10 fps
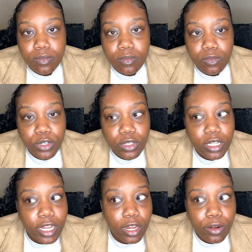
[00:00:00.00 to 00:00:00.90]
Where do you think
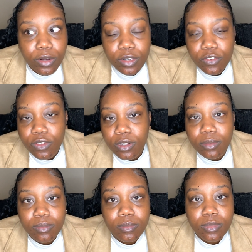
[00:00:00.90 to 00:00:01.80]
they learned this
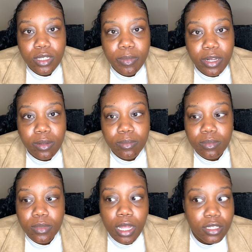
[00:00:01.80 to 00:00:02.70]
from? Some of them.
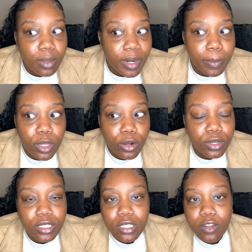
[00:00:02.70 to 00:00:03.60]
Some of them learned
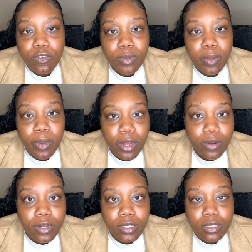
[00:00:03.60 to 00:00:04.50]
this stuff from their
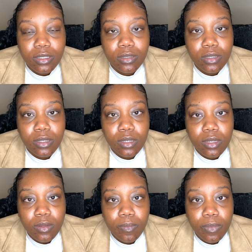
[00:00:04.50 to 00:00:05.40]
parents.
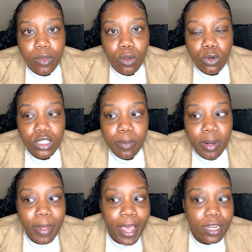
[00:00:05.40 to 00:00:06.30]
Or some of them
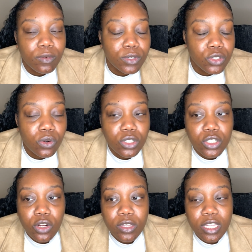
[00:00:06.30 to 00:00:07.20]
had to resort to
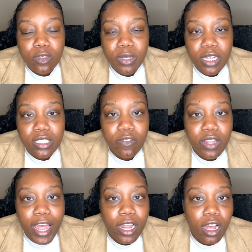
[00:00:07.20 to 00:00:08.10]
certain things because of
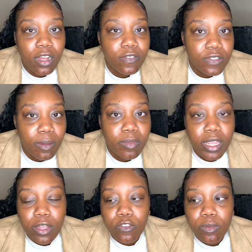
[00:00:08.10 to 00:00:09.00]
lack of something
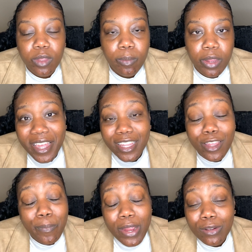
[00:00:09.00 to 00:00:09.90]
else from their parents. Their
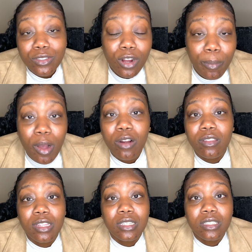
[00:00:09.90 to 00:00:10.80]
parents are a part of
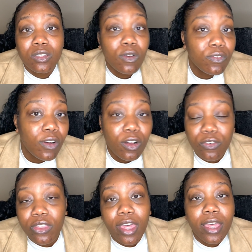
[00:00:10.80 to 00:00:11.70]
this. Don't fall for
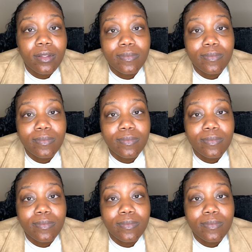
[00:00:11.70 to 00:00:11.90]
that.